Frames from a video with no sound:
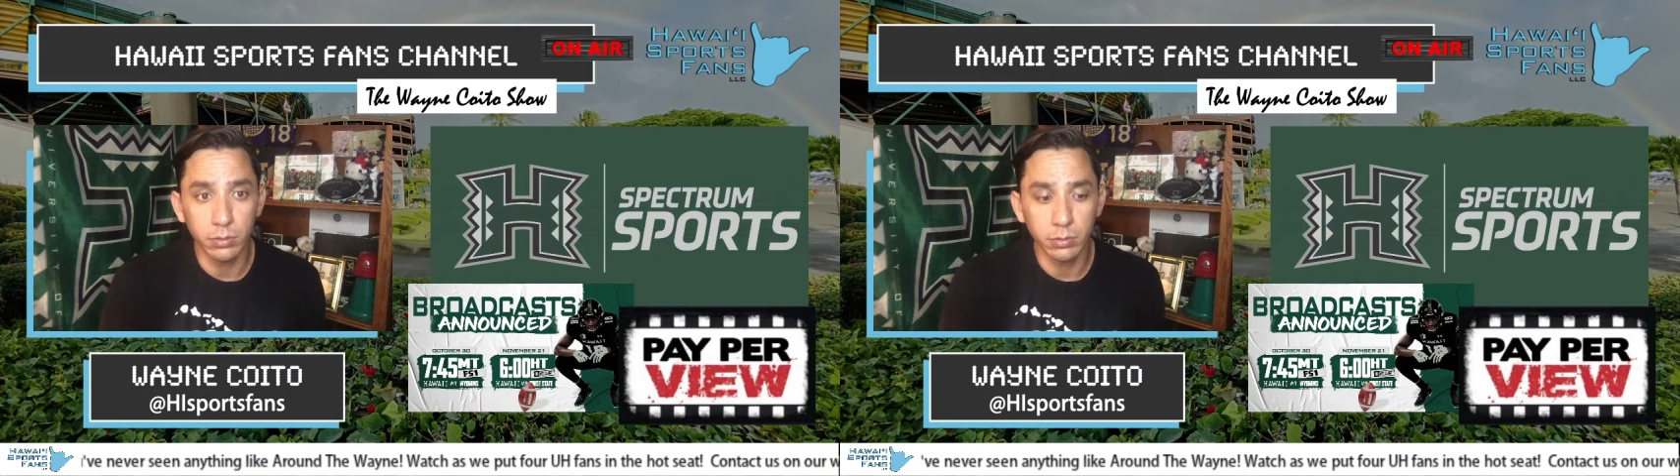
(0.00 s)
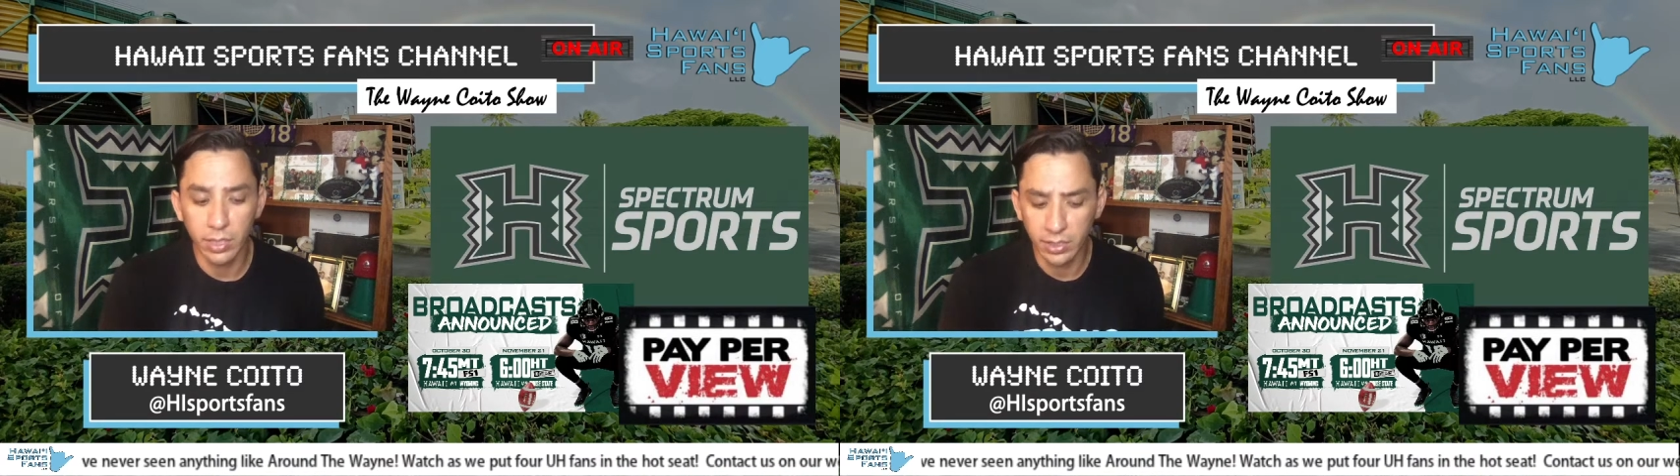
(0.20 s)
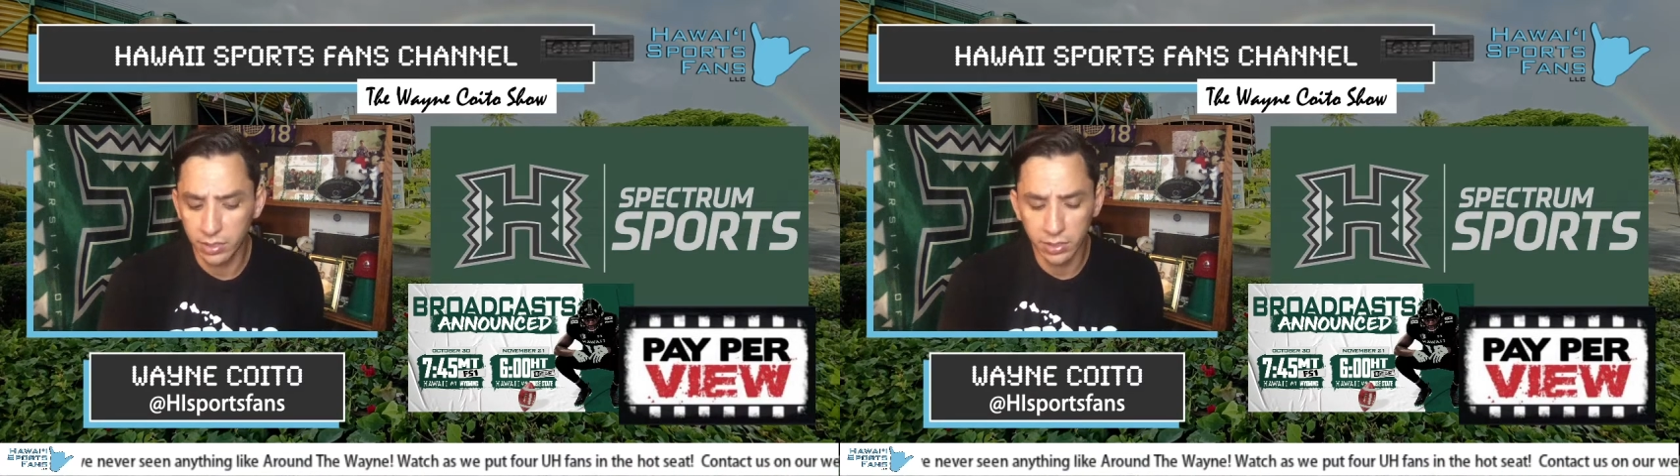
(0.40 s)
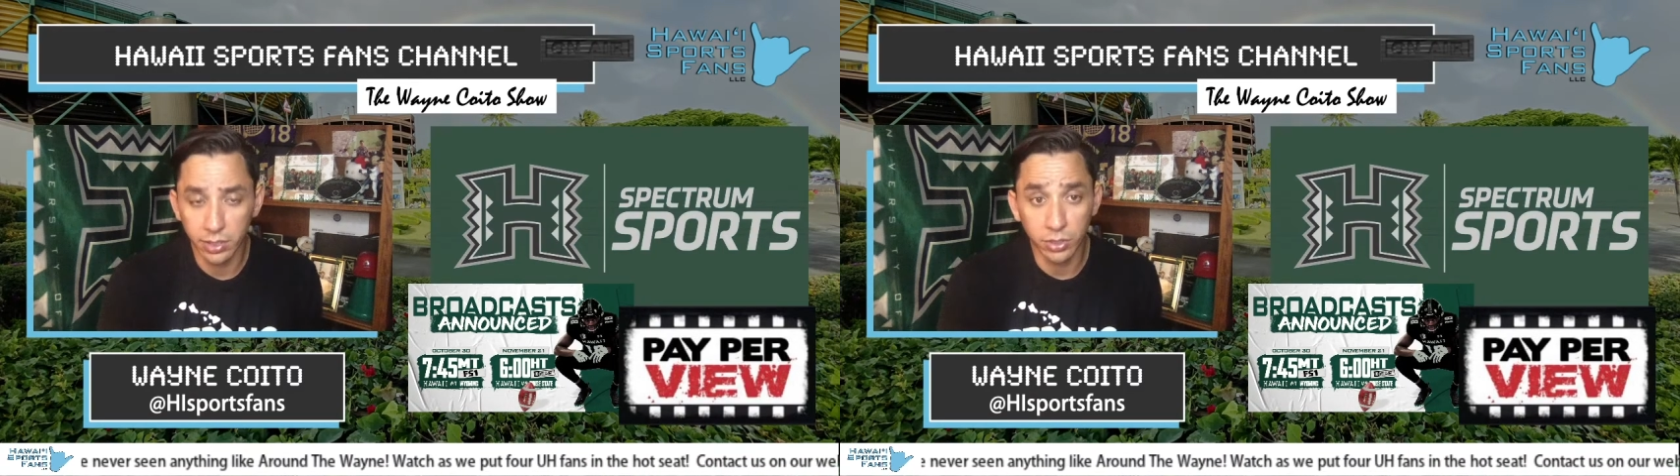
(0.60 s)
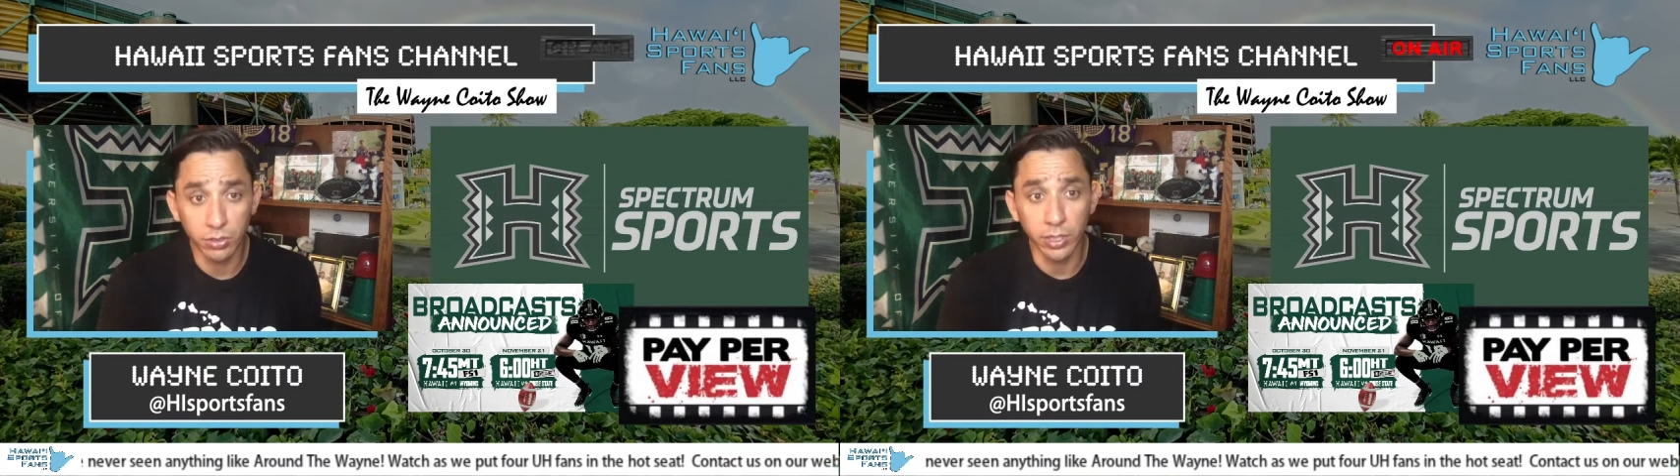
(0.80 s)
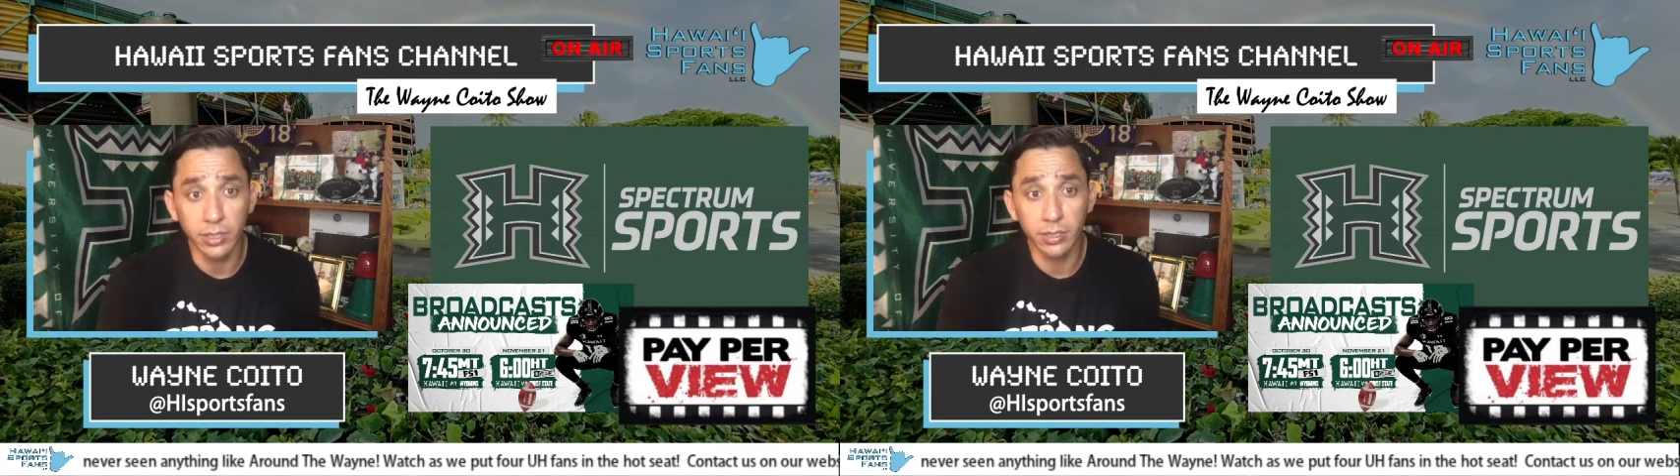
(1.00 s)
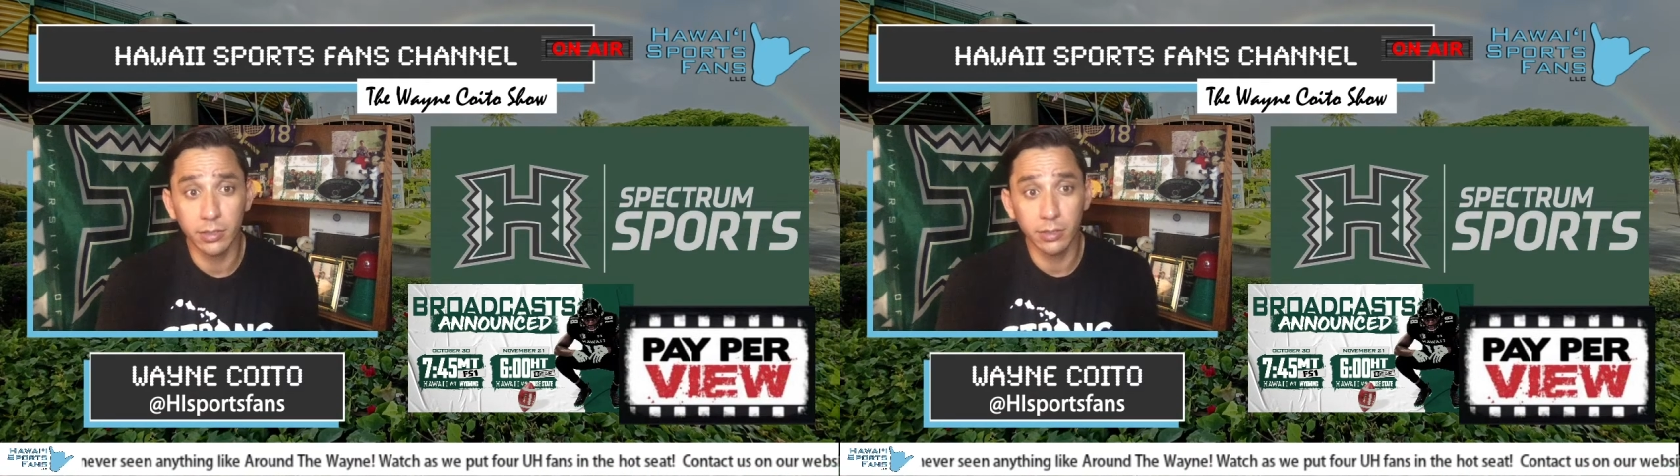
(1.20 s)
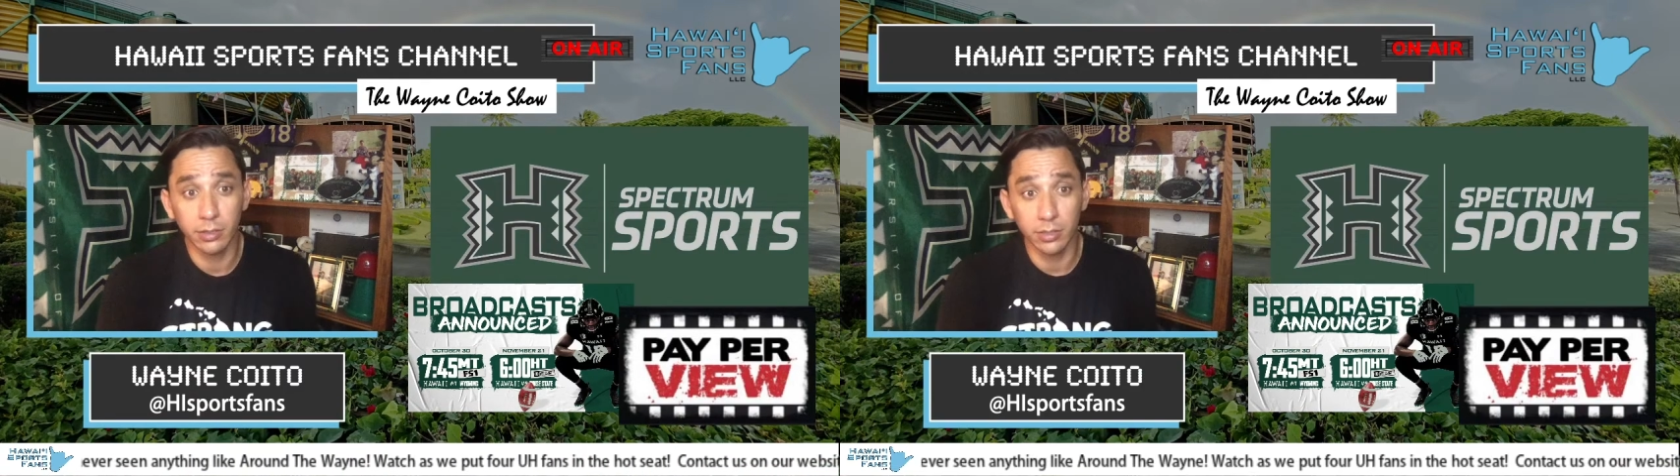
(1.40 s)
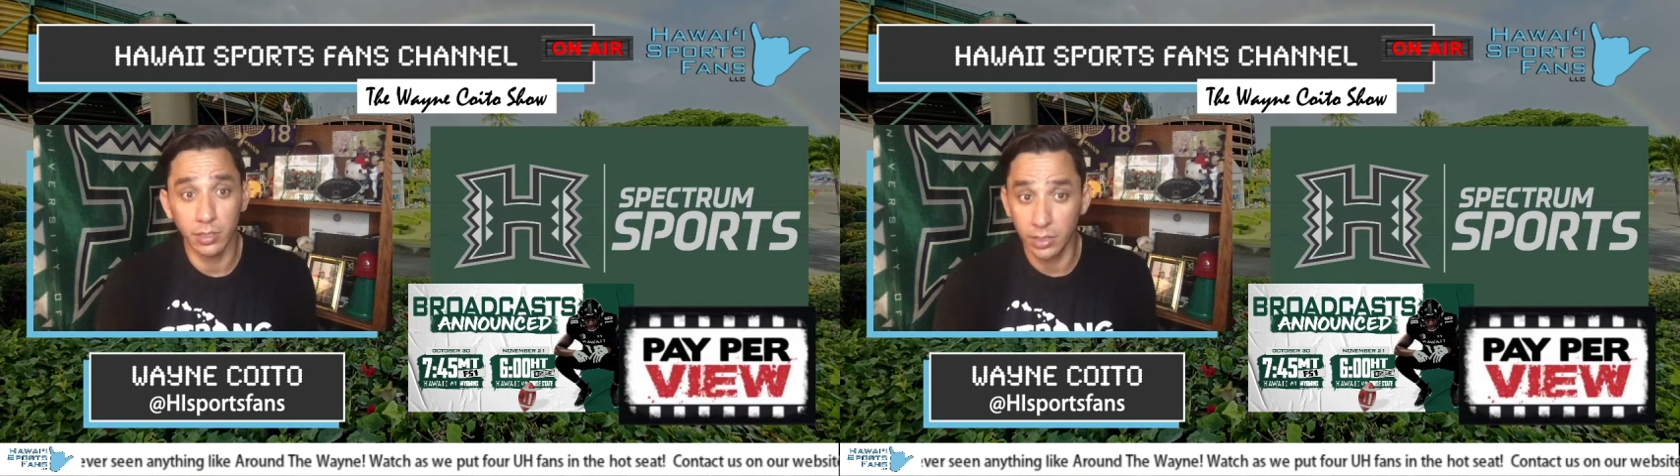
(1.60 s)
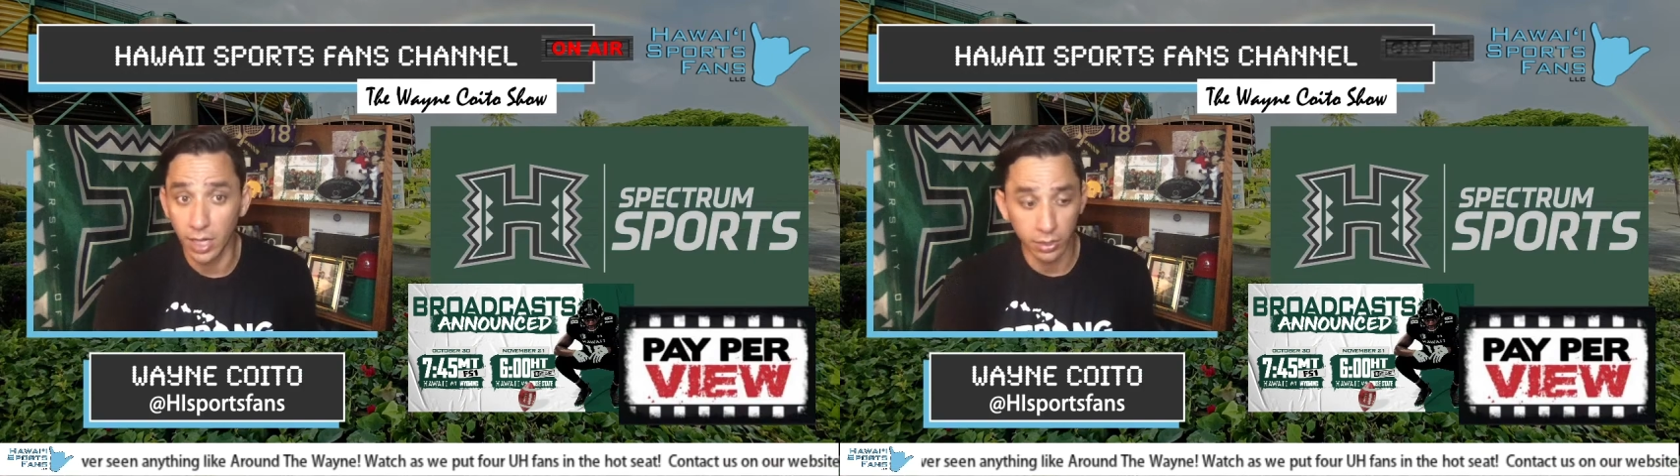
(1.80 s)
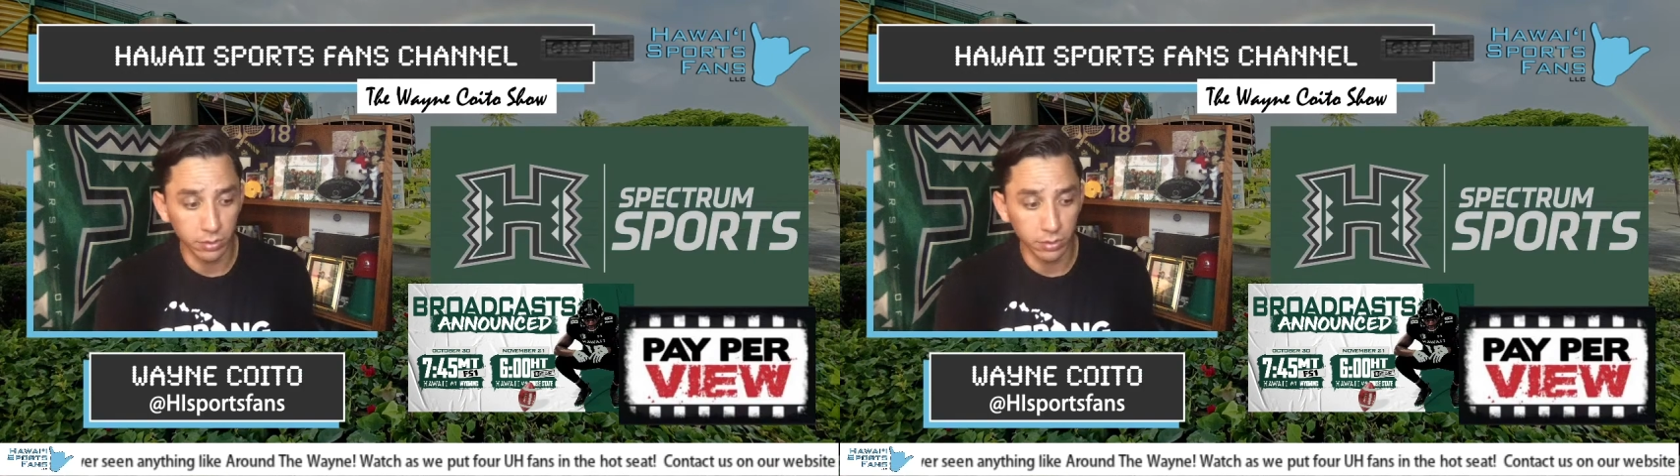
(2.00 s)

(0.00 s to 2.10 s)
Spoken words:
That's just a choice to not